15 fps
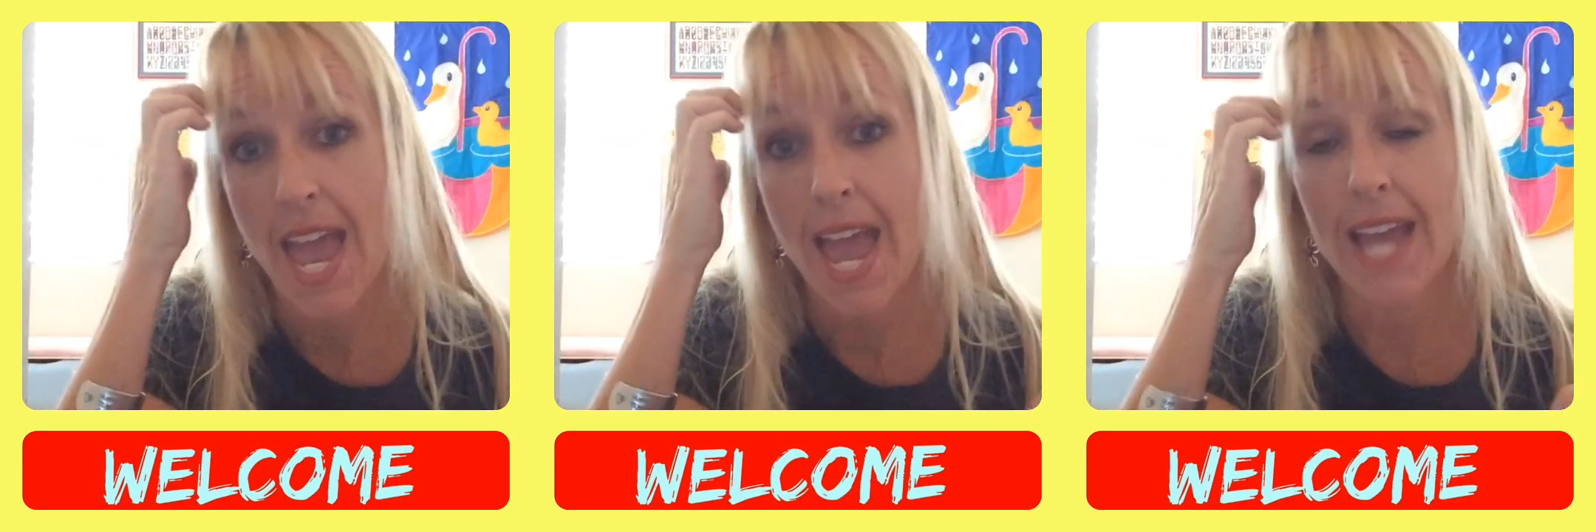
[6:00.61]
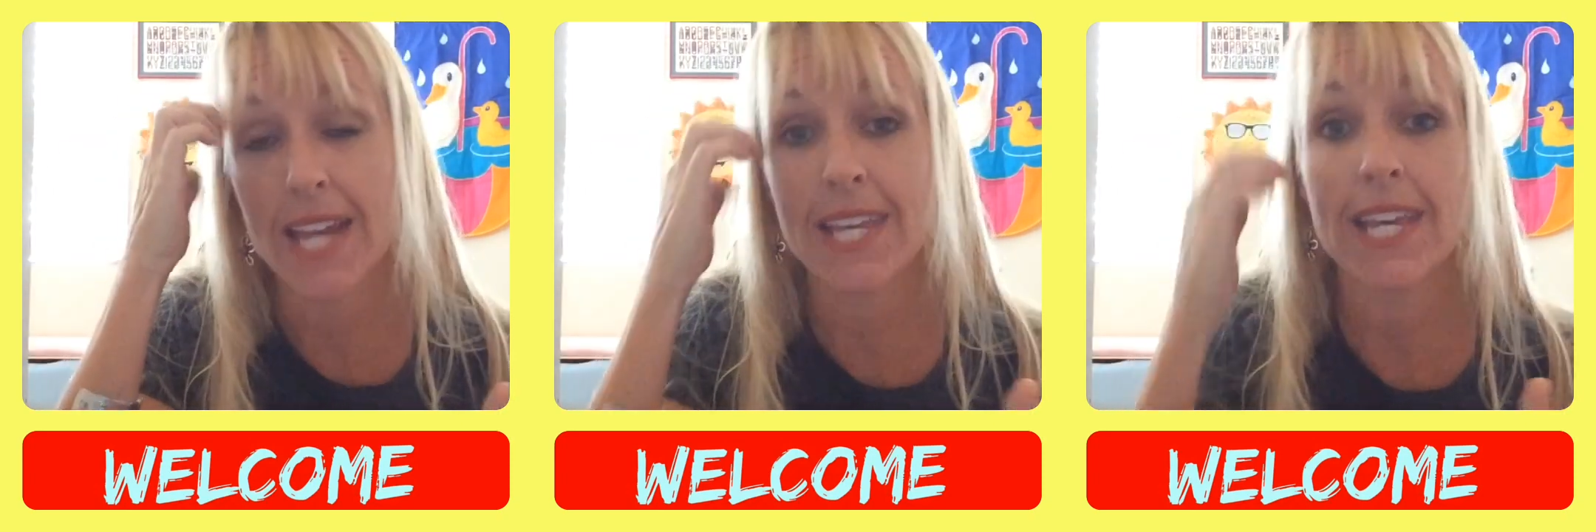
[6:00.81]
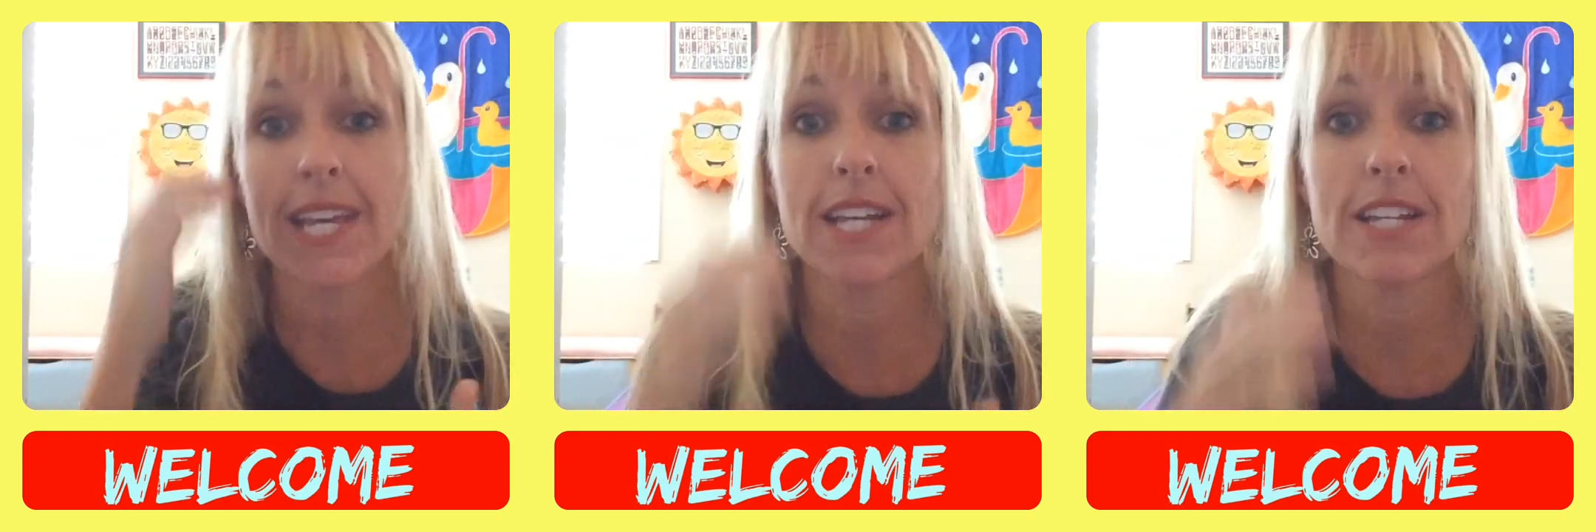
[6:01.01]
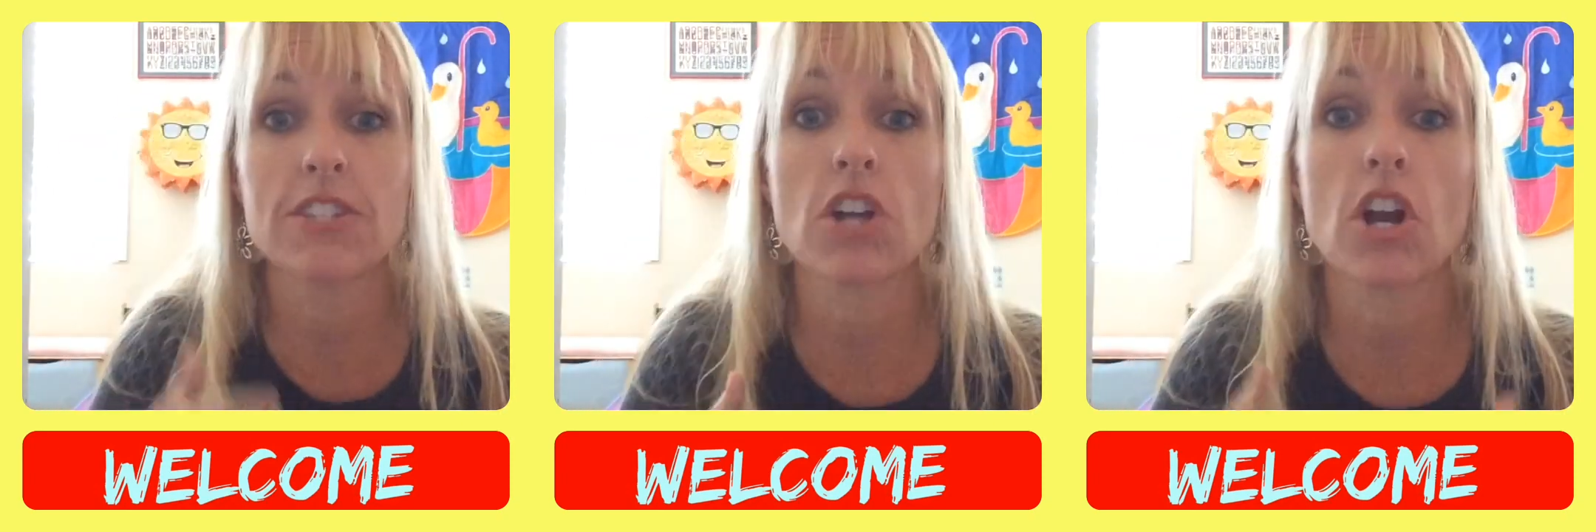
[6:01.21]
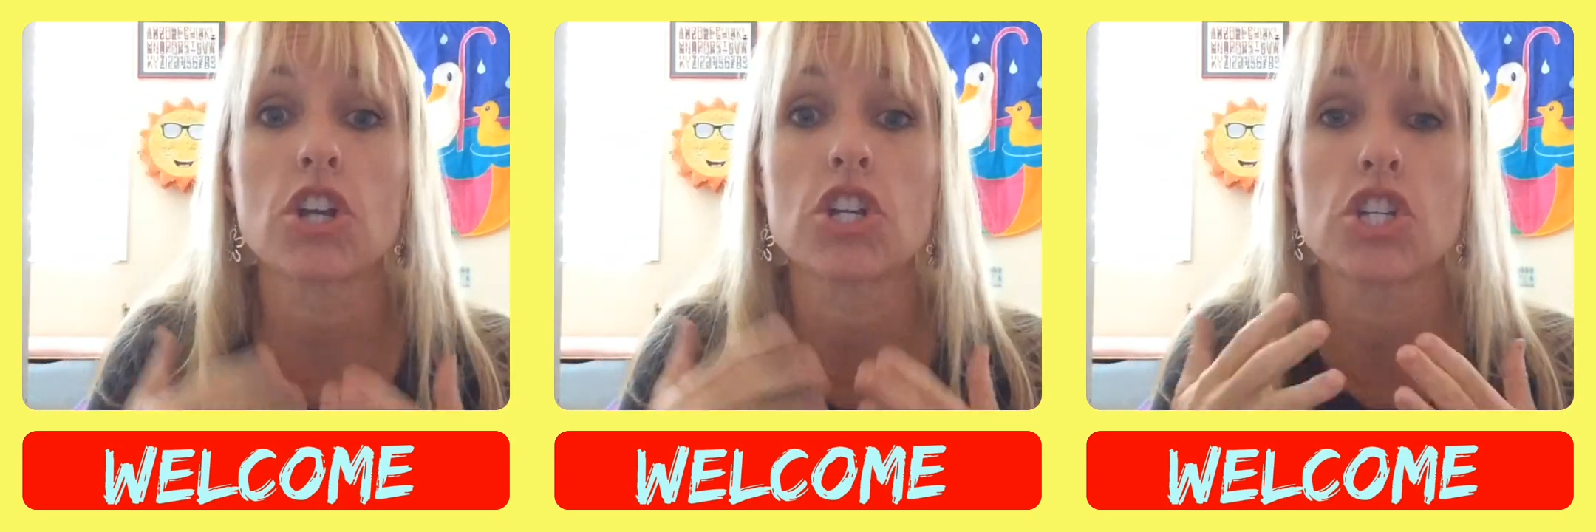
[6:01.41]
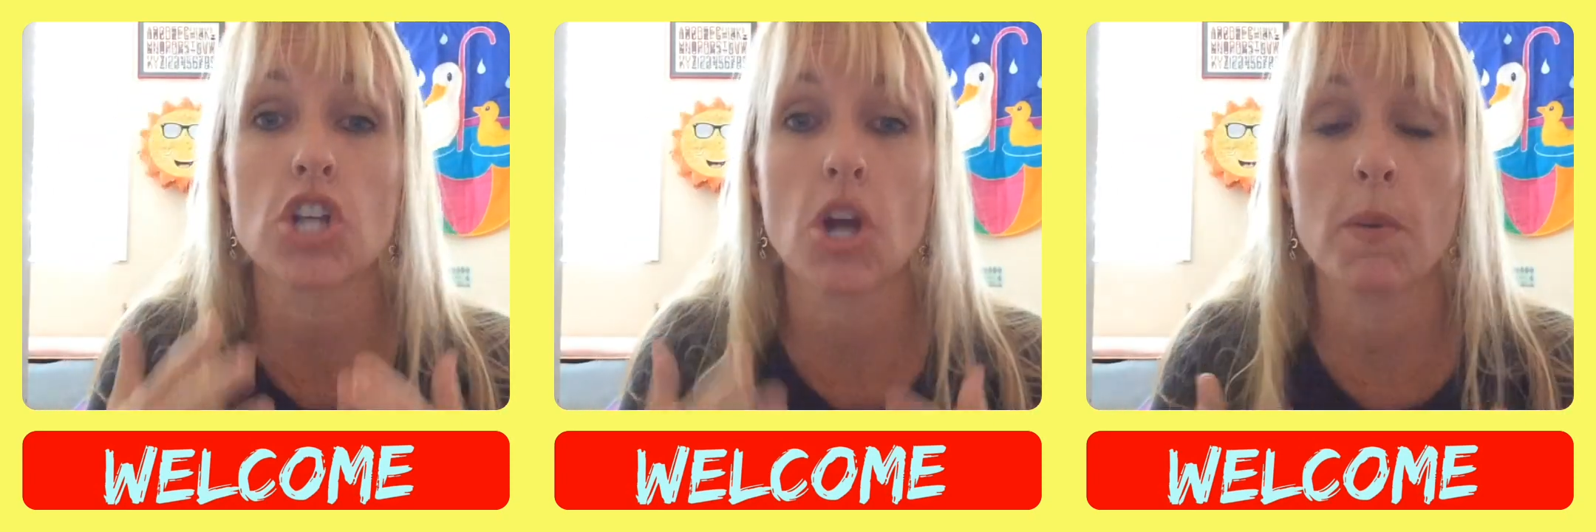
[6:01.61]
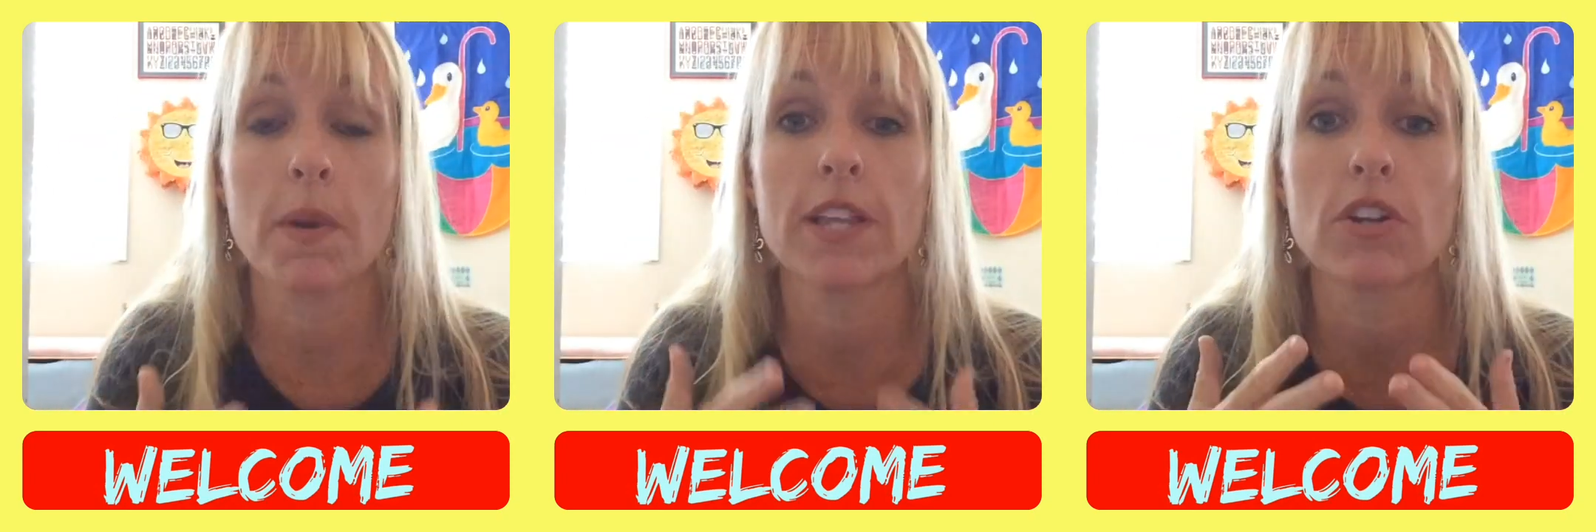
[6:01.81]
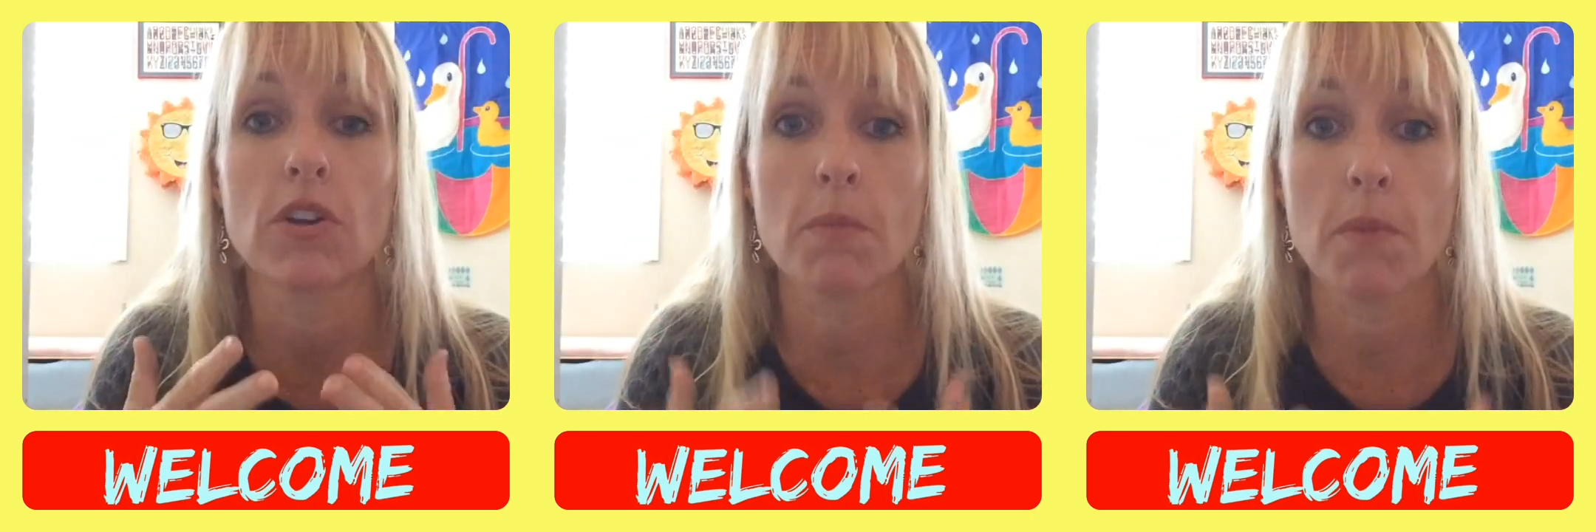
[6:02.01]
and kids are
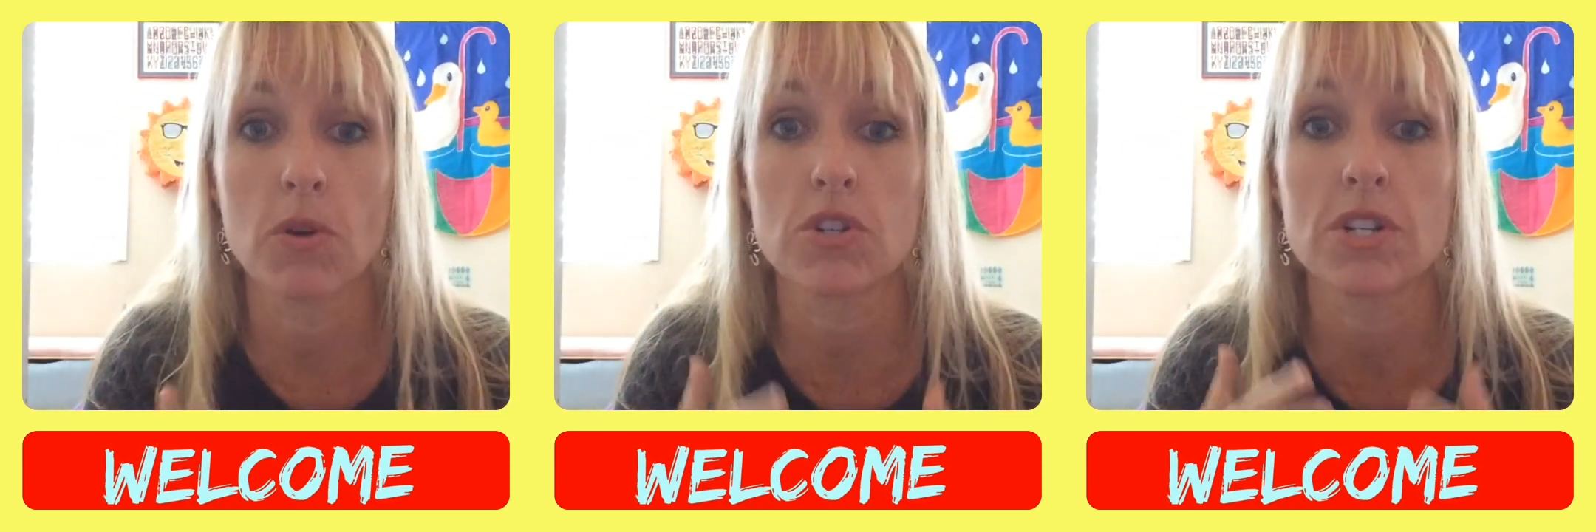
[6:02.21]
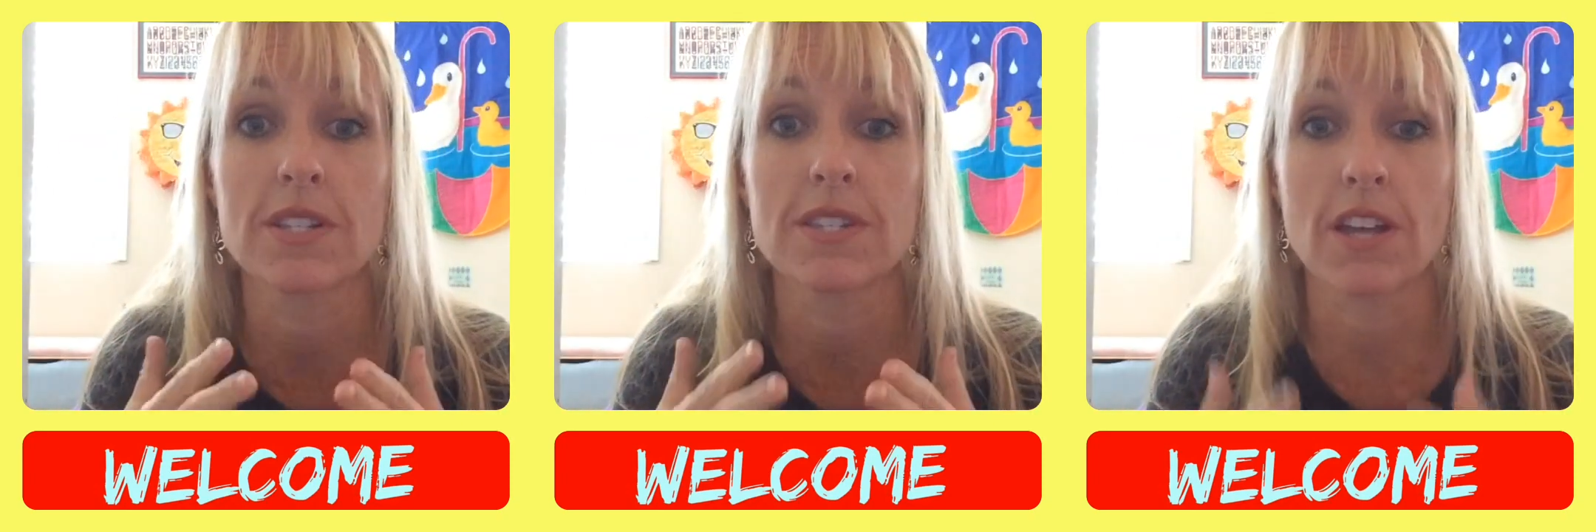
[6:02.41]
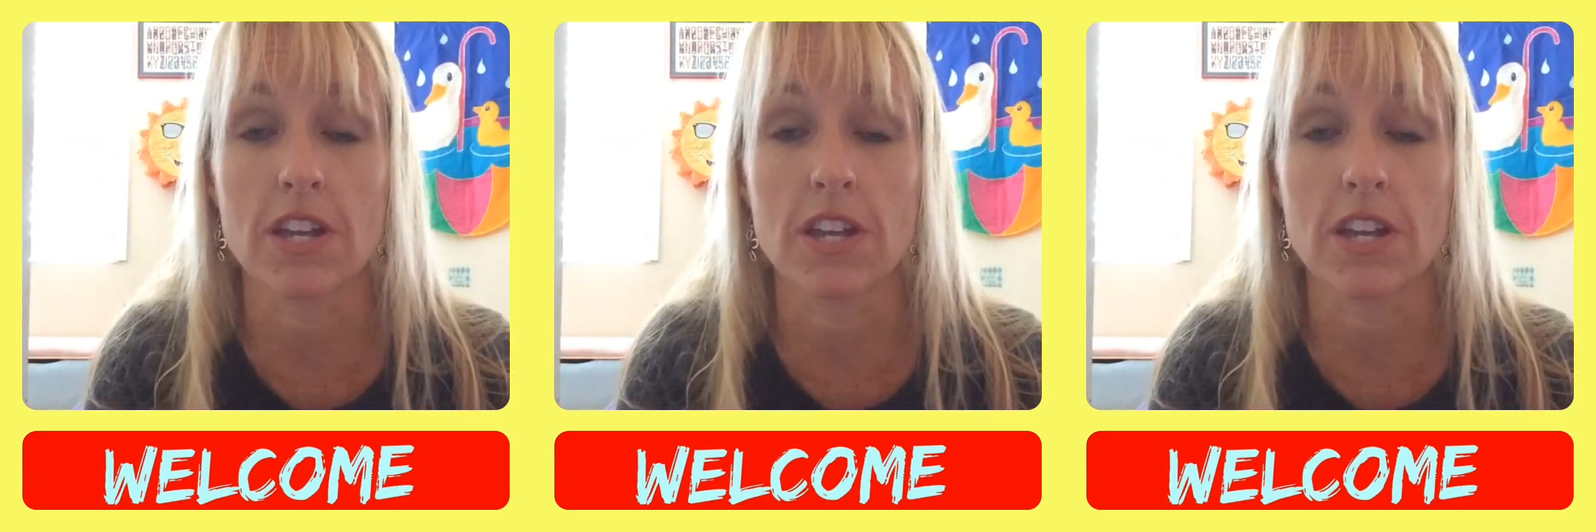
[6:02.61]
showing their emotions